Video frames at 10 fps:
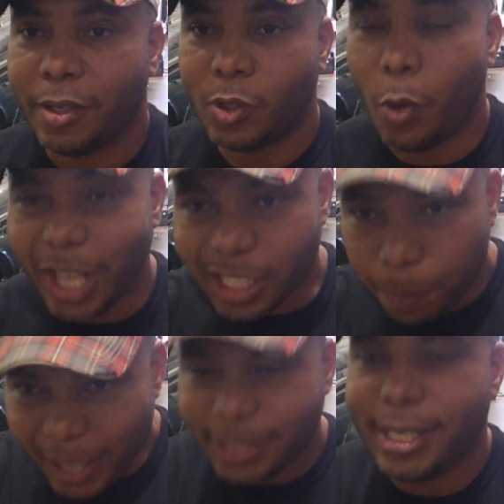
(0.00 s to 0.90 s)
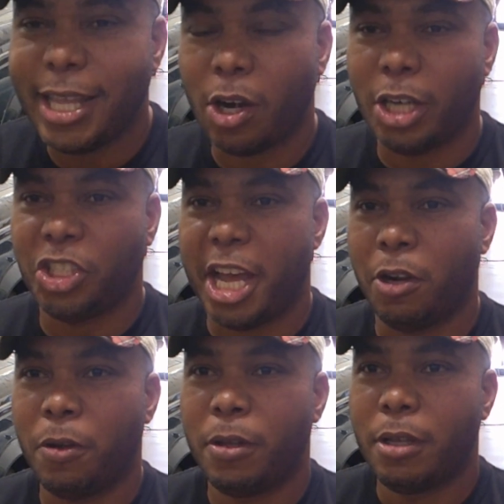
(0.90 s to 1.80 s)
So you can expect to see that on our
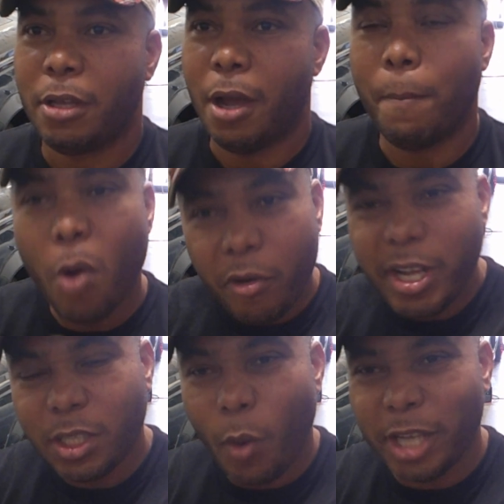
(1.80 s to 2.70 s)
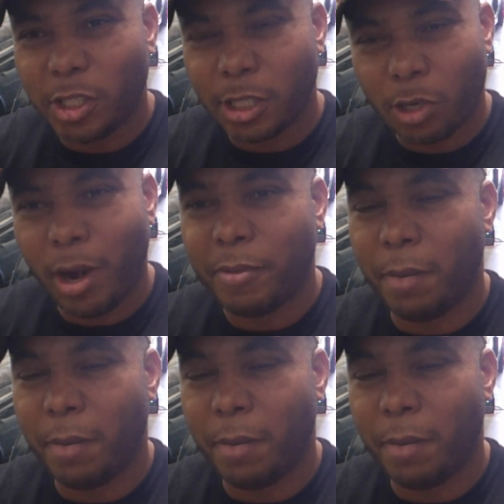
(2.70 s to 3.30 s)
channel. More reason why you should subscribe